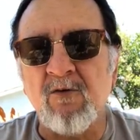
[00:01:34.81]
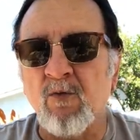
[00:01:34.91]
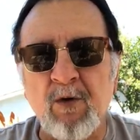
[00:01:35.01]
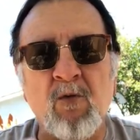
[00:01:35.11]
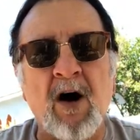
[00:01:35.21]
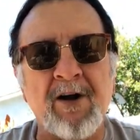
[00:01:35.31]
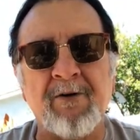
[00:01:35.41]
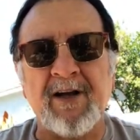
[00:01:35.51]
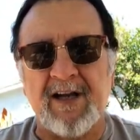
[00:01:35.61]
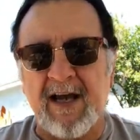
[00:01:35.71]
We
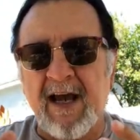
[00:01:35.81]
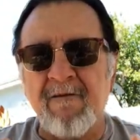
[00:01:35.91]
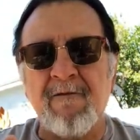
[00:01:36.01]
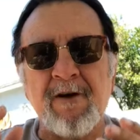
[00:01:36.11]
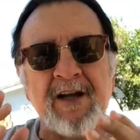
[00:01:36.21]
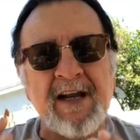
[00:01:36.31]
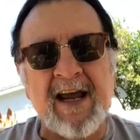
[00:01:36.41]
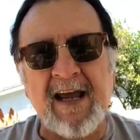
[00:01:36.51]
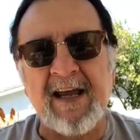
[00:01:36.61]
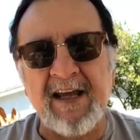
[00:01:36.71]
water it every day.